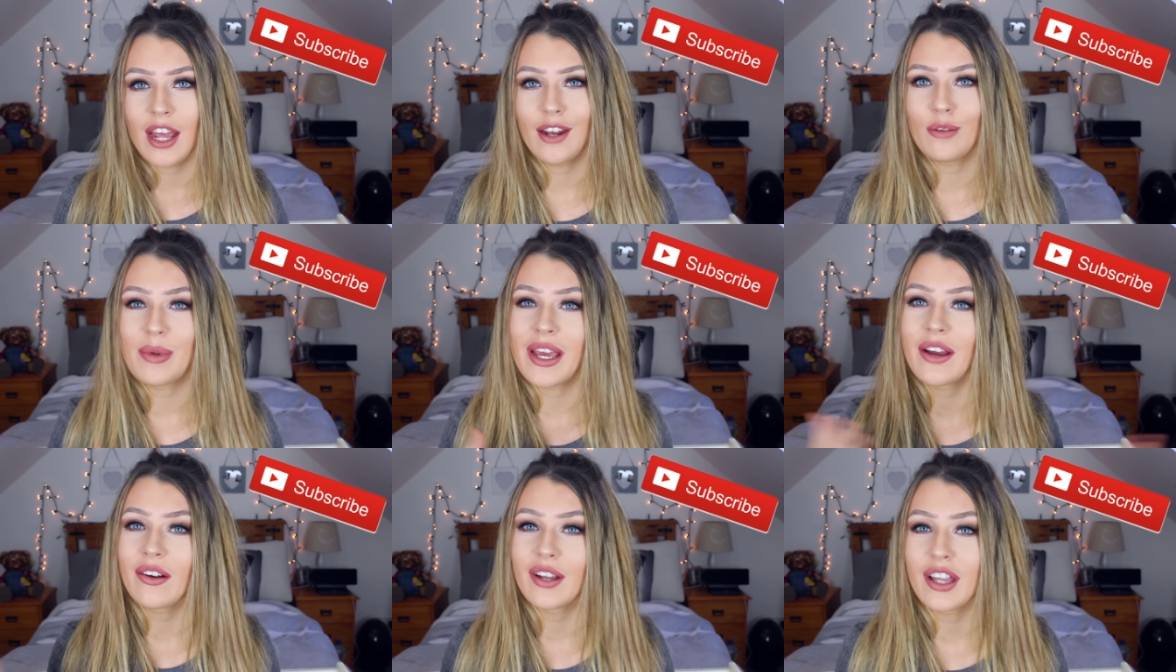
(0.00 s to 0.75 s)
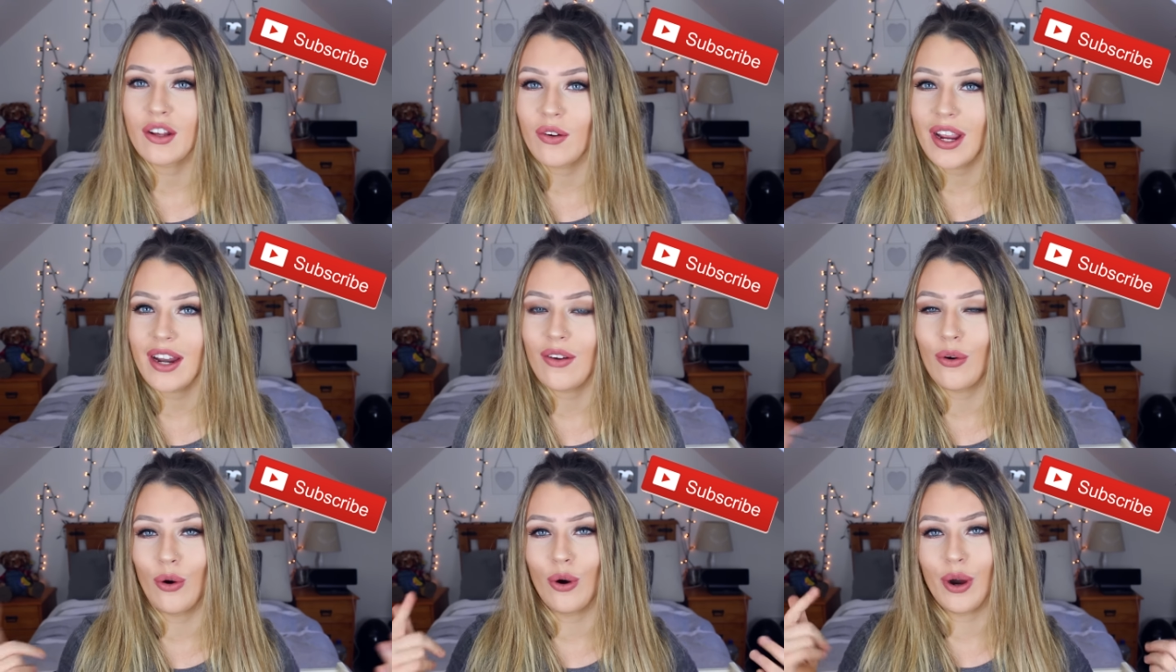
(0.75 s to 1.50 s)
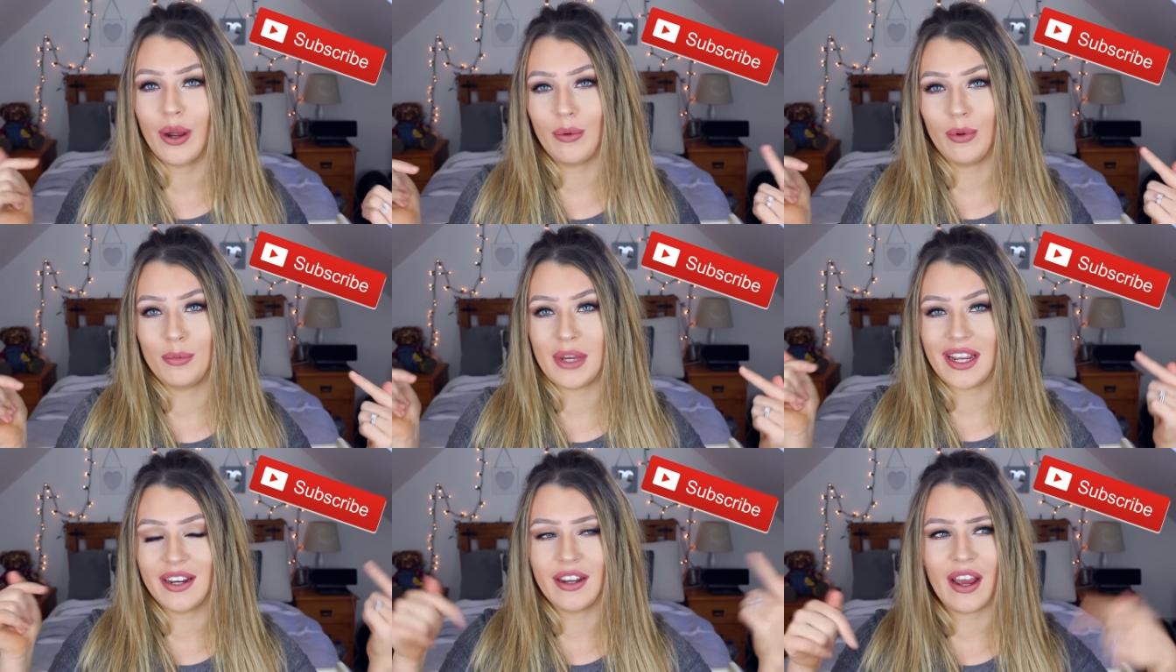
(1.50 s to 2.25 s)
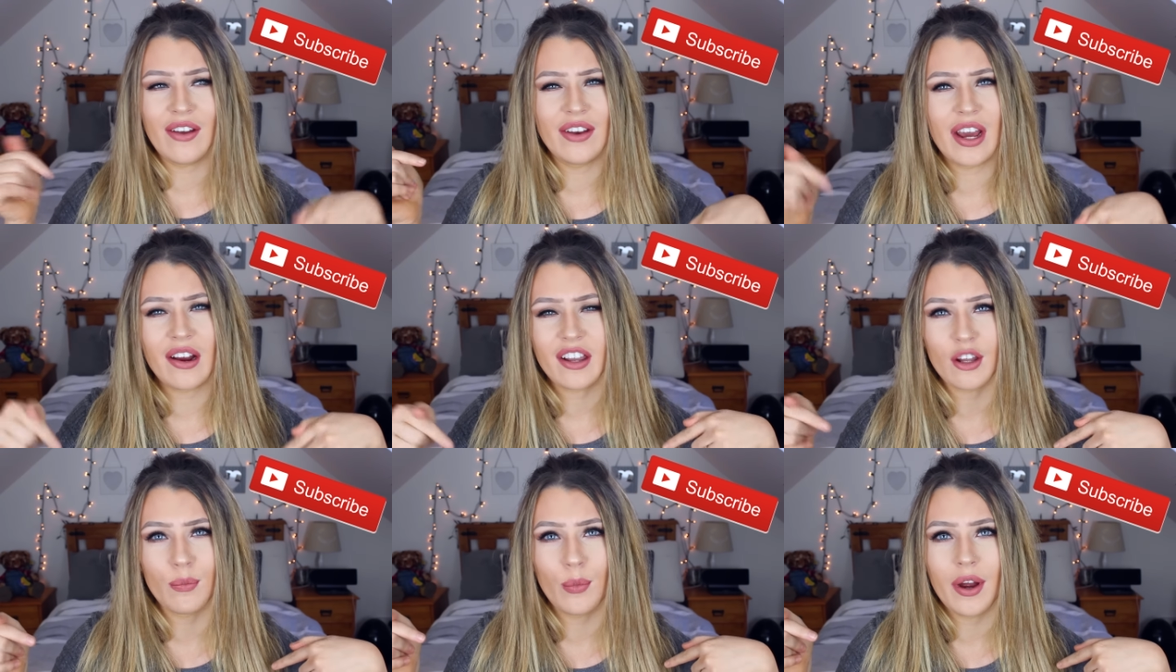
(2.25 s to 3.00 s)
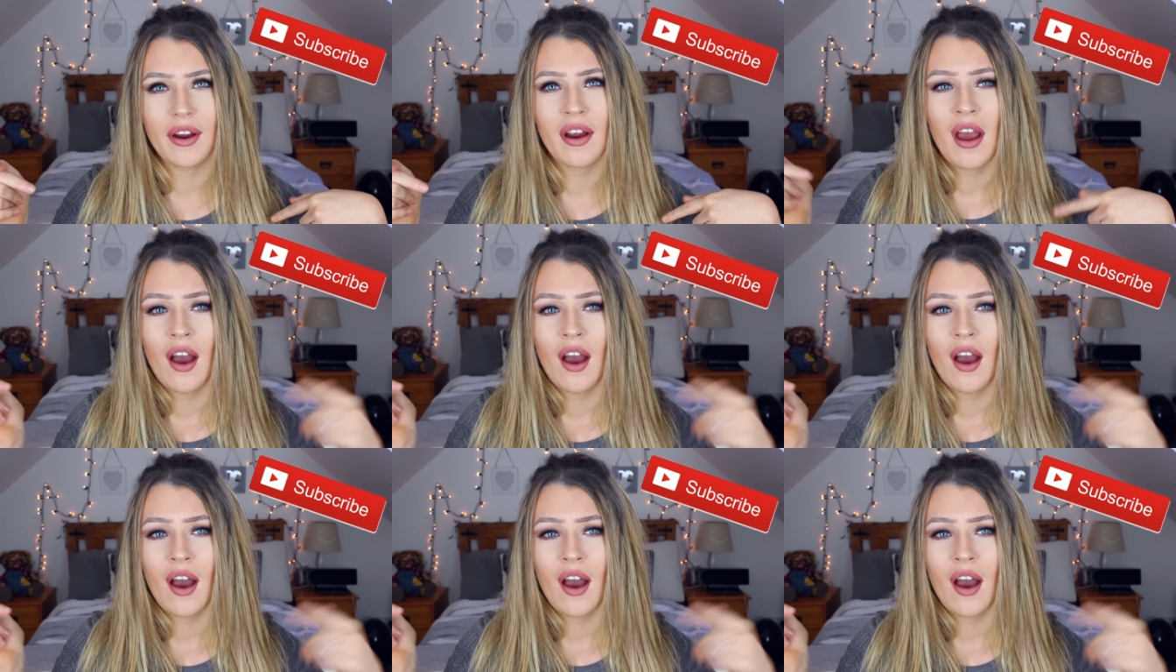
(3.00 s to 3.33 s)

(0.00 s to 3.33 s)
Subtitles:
It'll be here on the screen or it will be down there somewhere.